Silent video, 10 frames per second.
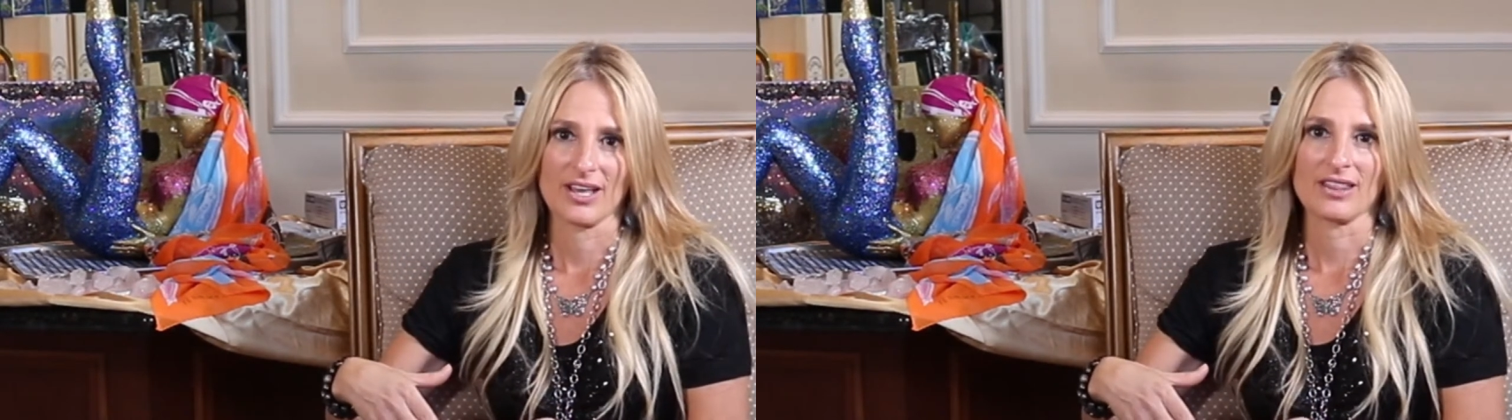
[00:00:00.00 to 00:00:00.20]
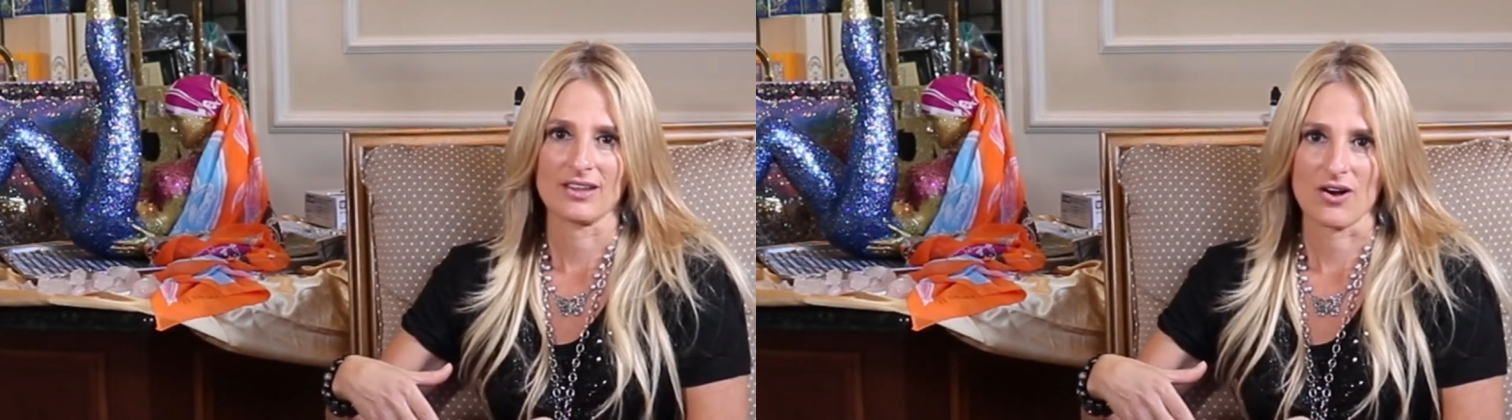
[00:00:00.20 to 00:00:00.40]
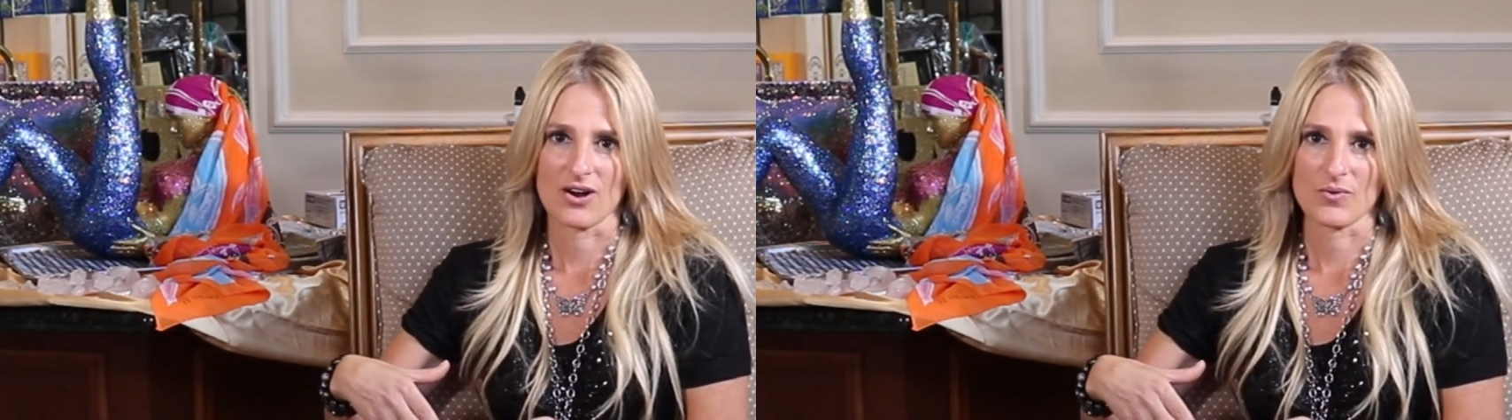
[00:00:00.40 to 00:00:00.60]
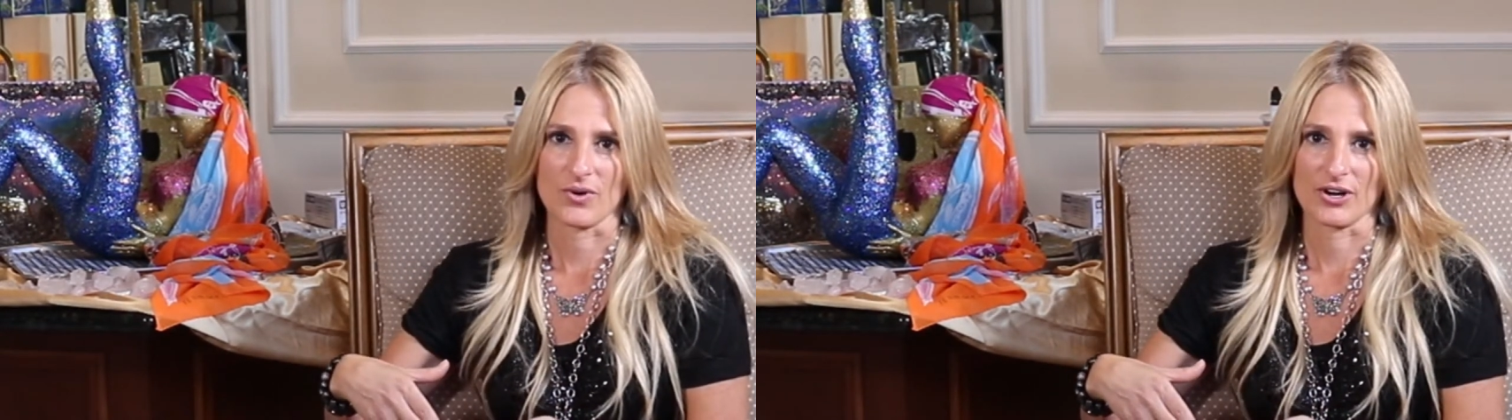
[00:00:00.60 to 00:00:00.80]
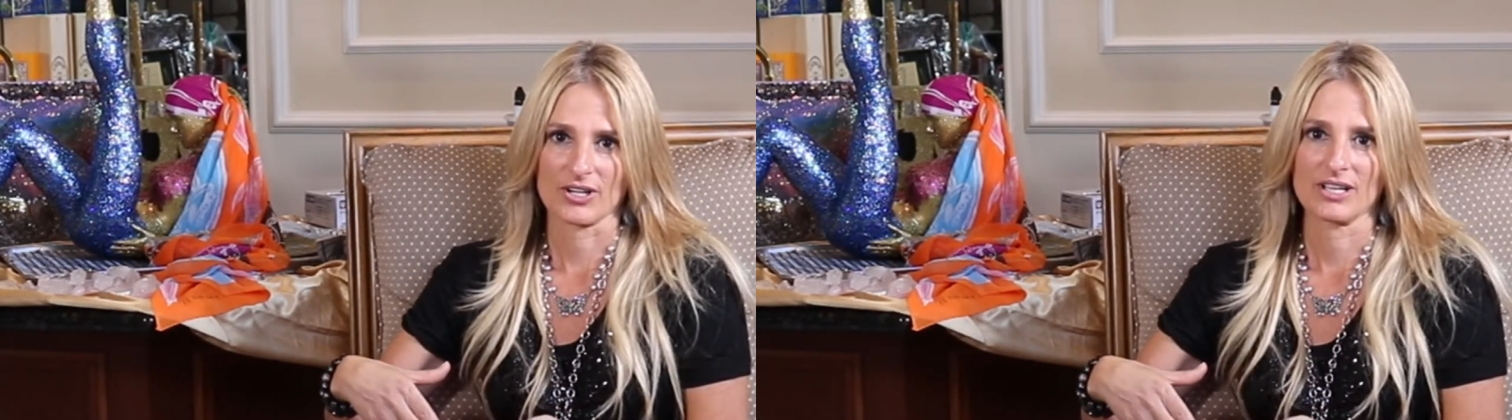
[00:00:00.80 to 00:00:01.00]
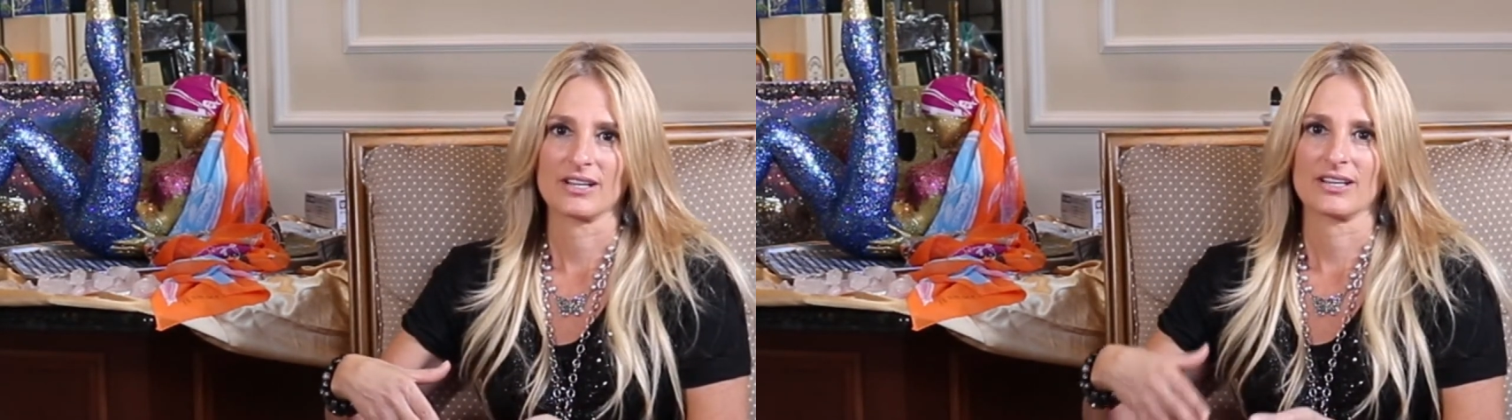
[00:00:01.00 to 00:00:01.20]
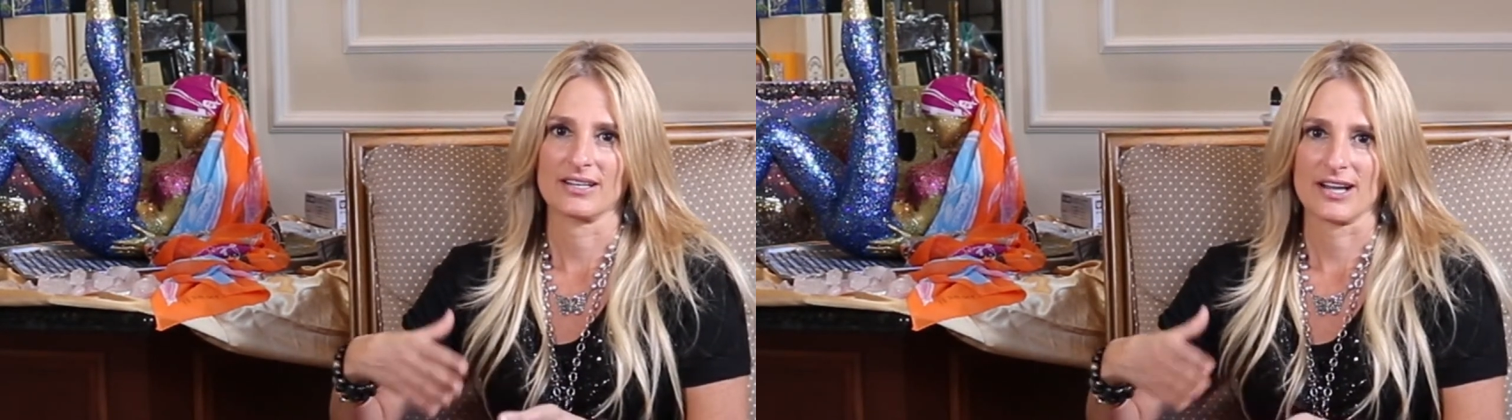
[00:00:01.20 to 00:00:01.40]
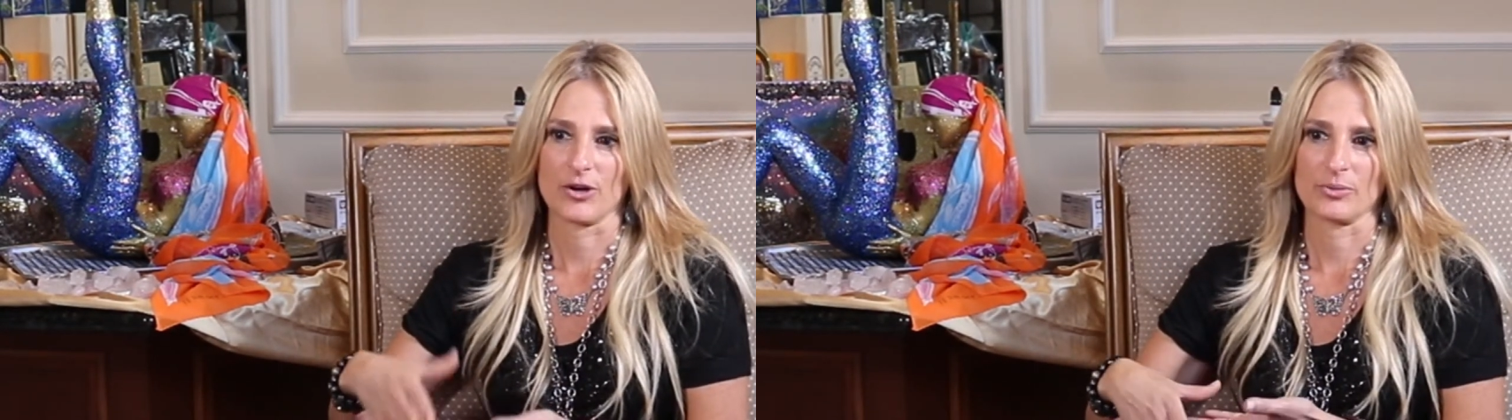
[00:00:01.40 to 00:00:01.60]
the artwork
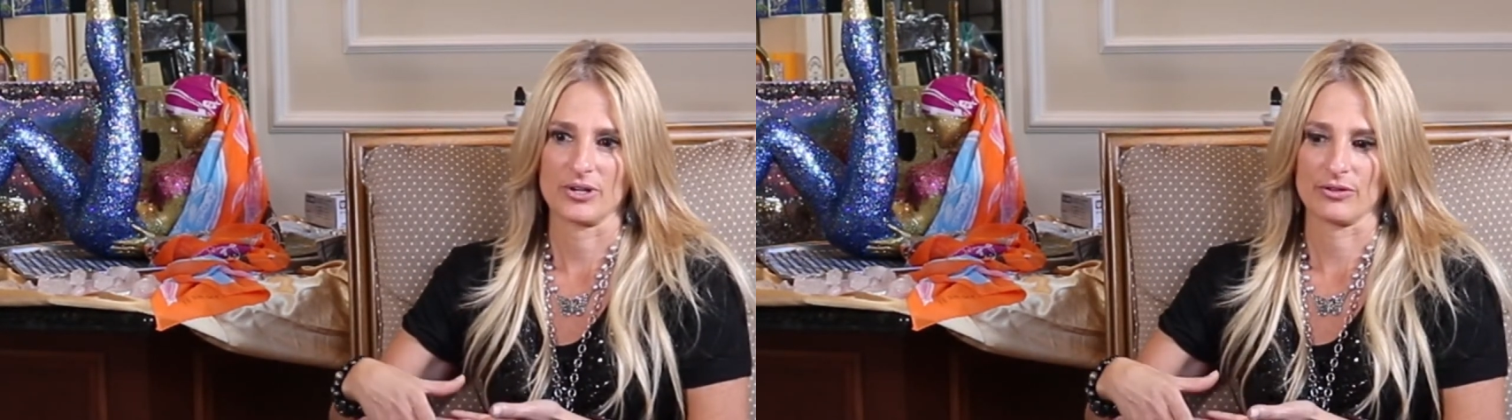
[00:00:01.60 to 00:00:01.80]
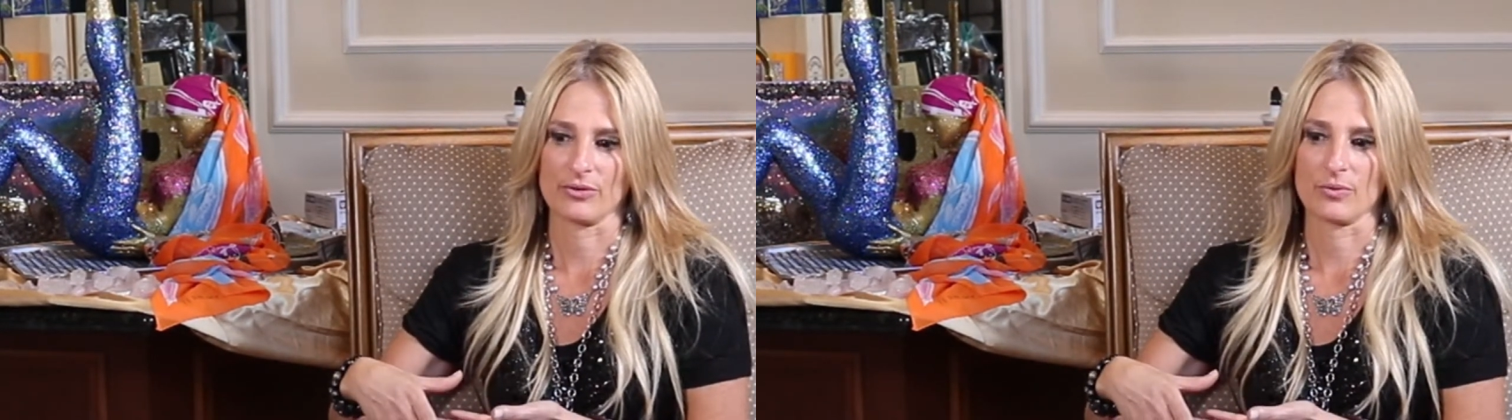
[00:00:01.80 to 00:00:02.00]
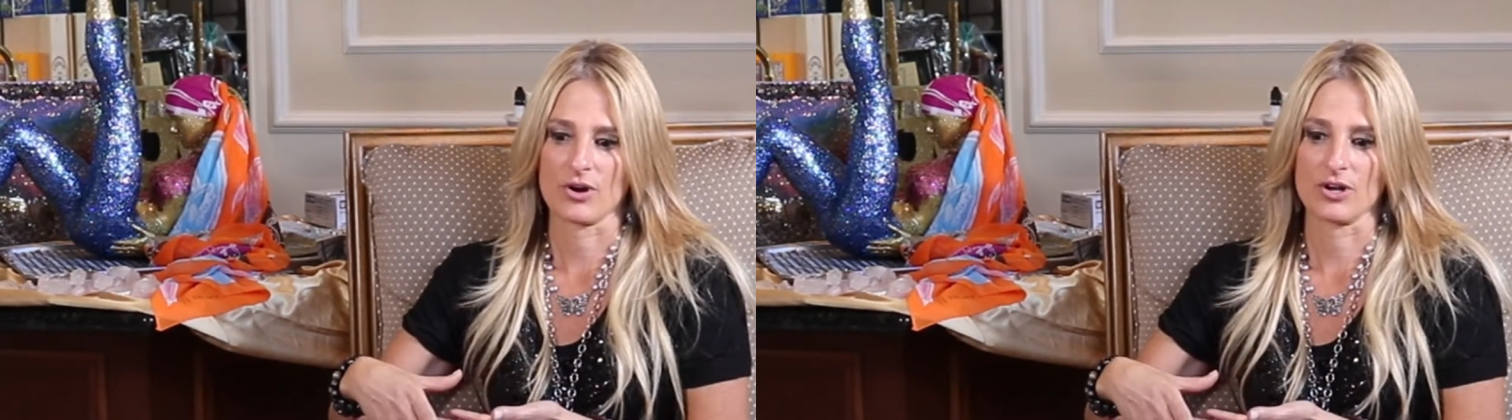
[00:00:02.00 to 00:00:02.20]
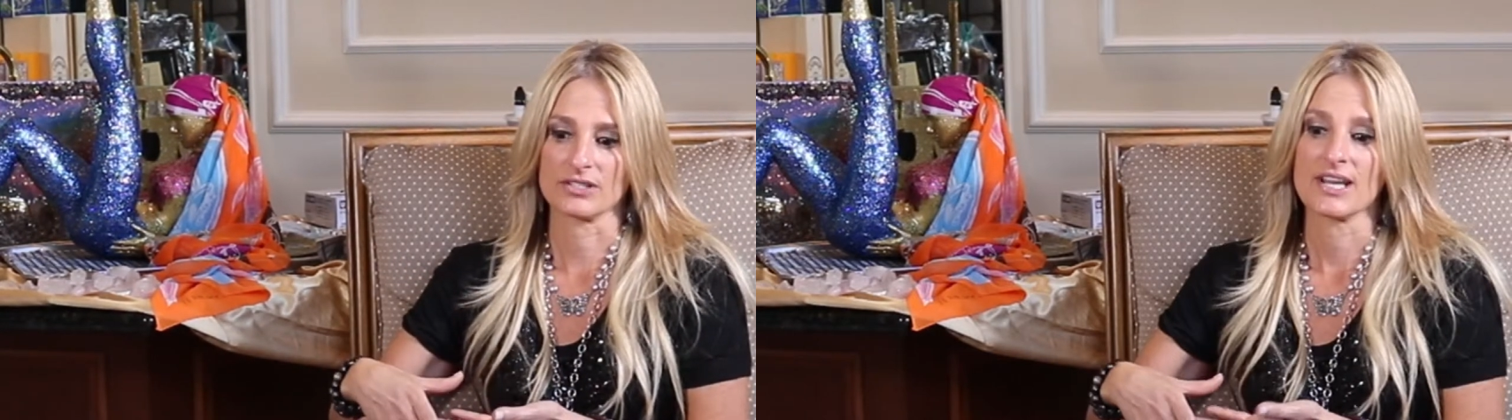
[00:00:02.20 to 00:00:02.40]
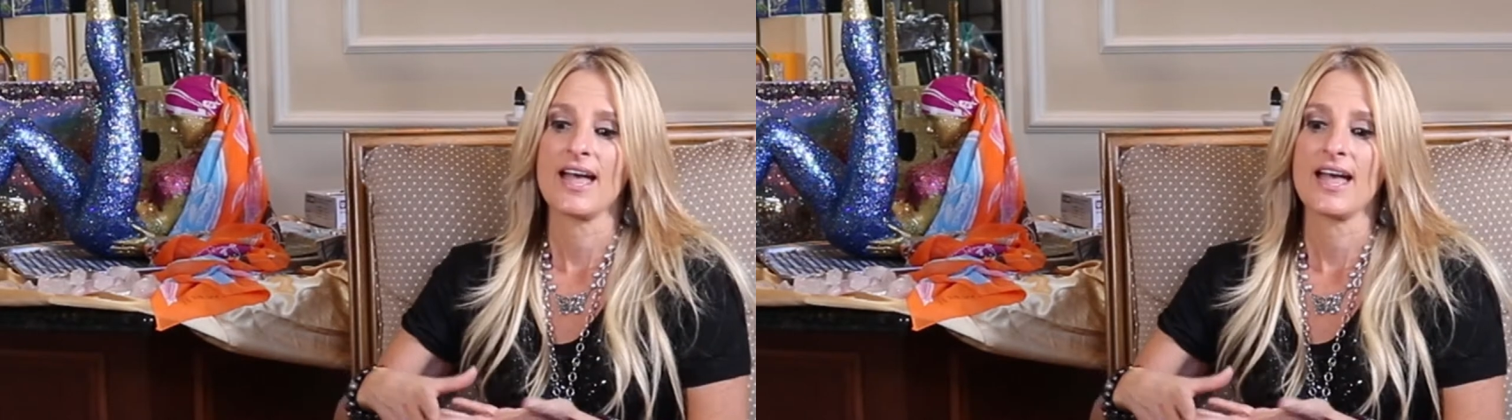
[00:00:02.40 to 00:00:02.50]
can help heal the world.